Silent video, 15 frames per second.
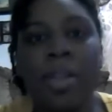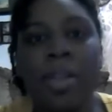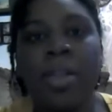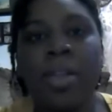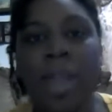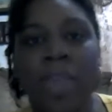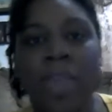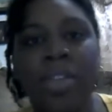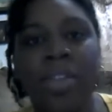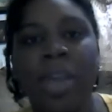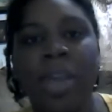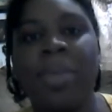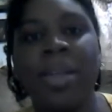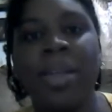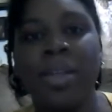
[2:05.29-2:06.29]
every
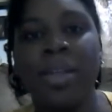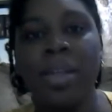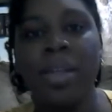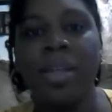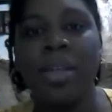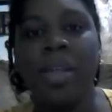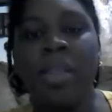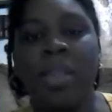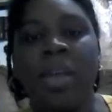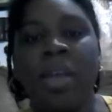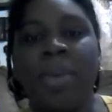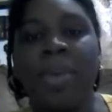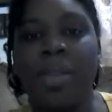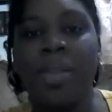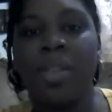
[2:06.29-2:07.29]
time I think
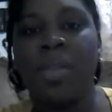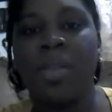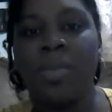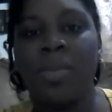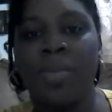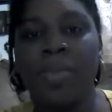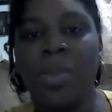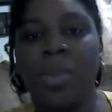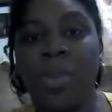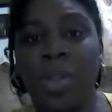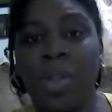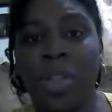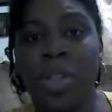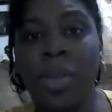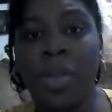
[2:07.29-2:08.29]
about this song. So we're going to
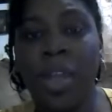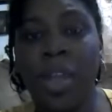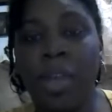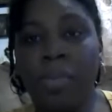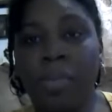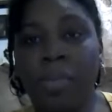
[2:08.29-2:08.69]
do it again.